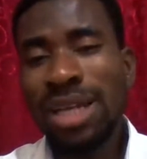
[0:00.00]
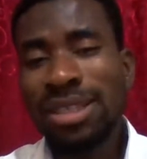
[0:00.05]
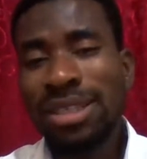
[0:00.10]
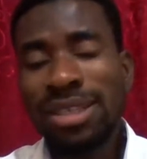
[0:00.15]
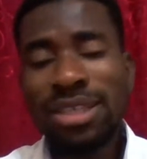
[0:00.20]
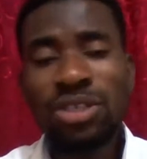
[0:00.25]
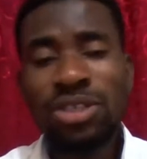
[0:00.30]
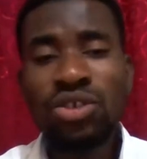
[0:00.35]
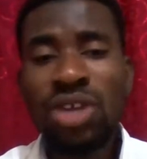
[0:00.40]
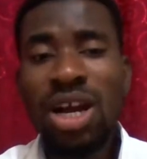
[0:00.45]
At
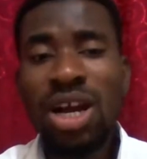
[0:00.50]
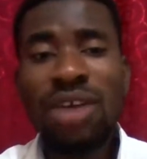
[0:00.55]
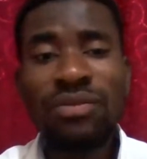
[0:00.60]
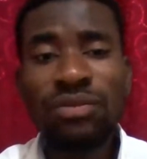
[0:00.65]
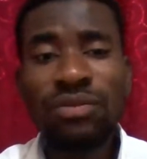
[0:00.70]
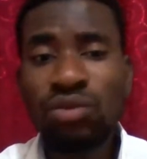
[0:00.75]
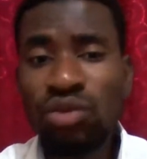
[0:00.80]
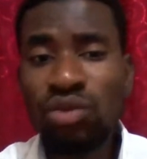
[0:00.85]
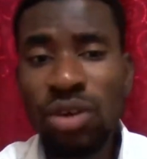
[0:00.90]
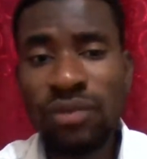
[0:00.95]
least you
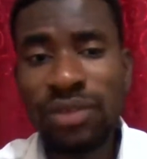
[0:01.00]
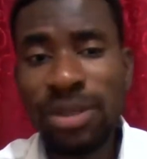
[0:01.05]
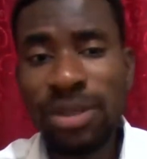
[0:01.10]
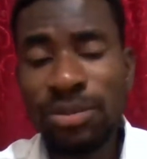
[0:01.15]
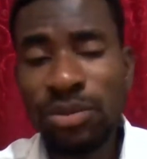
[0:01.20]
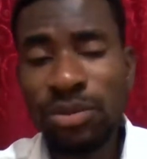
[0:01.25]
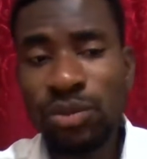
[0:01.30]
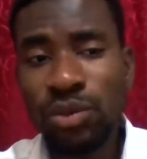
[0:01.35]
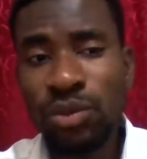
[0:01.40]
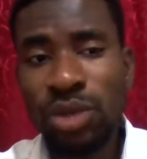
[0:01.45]
have two of
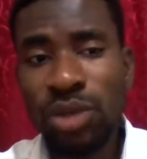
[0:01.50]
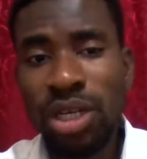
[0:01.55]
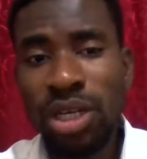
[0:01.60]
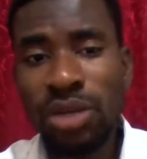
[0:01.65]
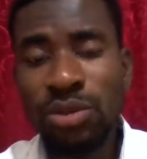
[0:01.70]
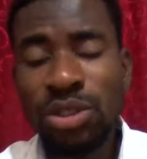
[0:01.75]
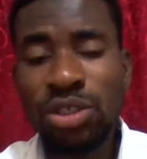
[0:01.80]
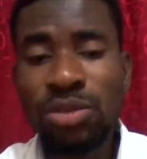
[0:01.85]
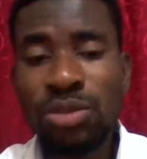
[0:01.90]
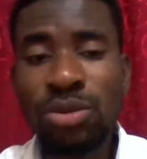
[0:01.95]
them
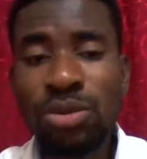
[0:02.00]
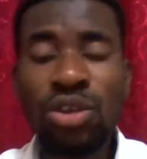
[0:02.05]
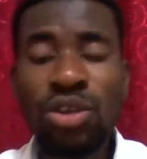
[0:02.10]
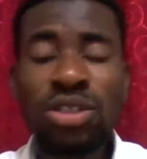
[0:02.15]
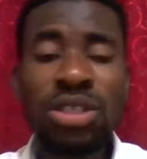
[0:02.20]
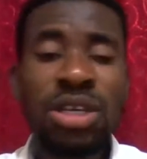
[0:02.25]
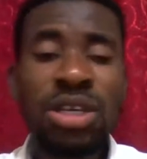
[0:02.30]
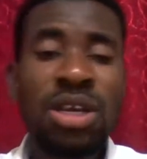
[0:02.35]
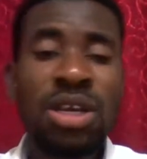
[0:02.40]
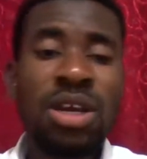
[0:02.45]
with you,
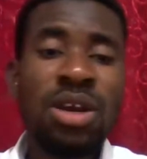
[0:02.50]
because